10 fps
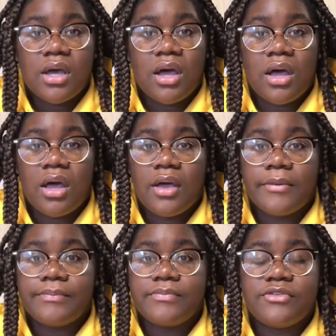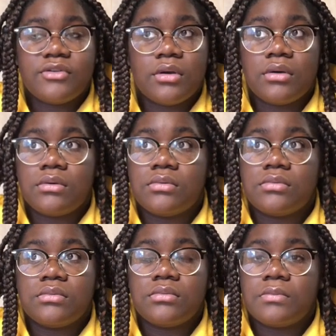So
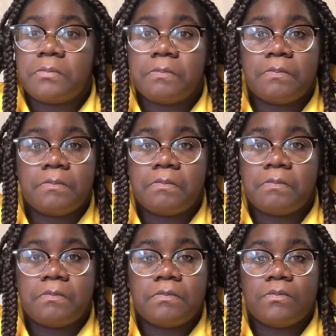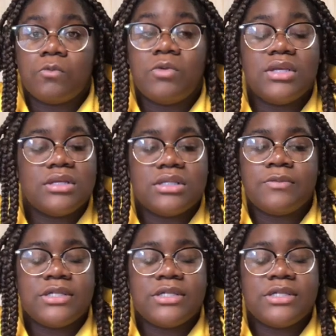we